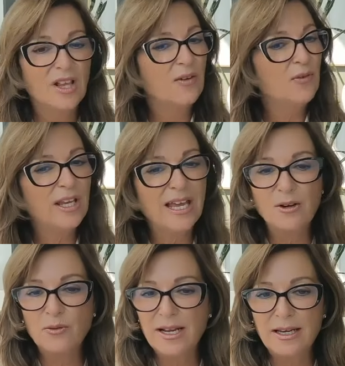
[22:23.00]
If you're
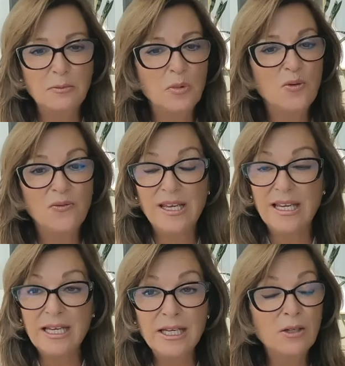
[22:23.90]
getting ready to move
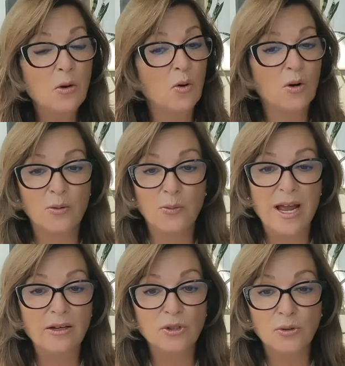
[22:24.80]
in or
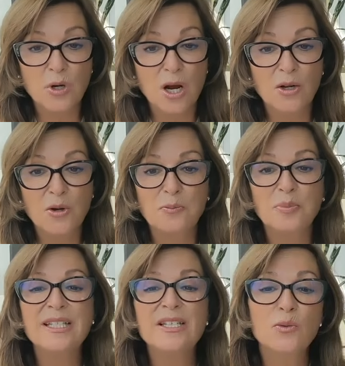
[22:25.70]
around Toronto,
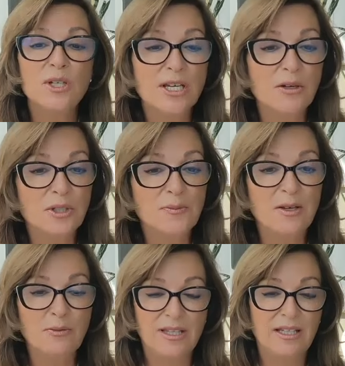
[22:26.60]
please reach out to
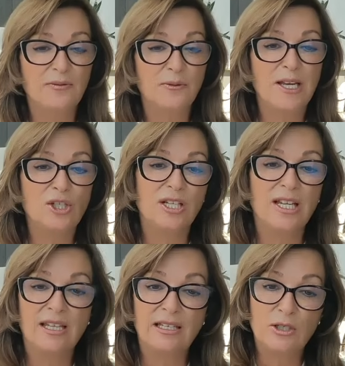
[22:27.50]
me with the information
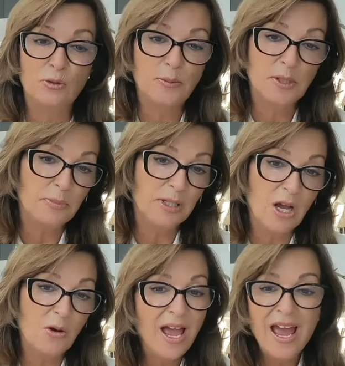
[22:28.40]
in the description
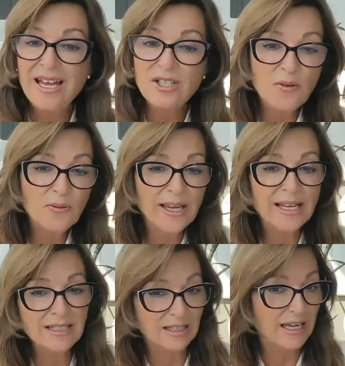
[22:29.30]
below. And don't
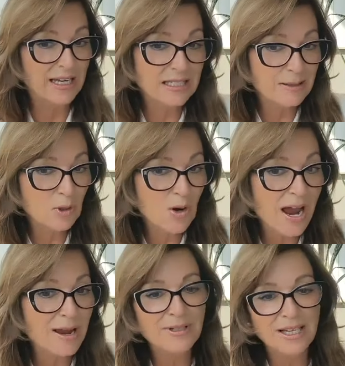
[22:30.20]
forget to like and
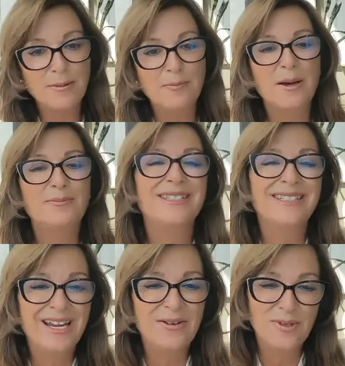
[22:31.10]
subscribe to keep up to
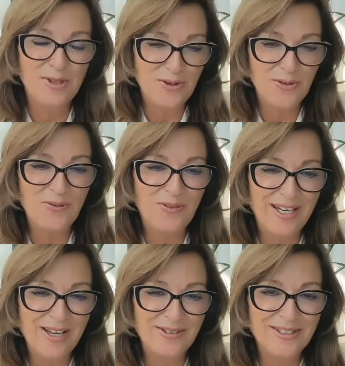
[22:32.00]
date with new
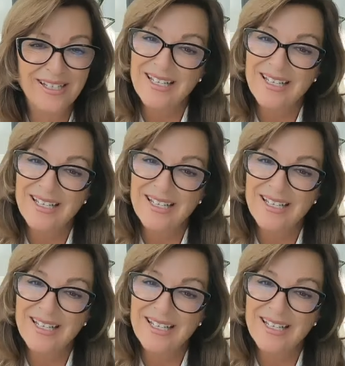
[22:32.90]
videos.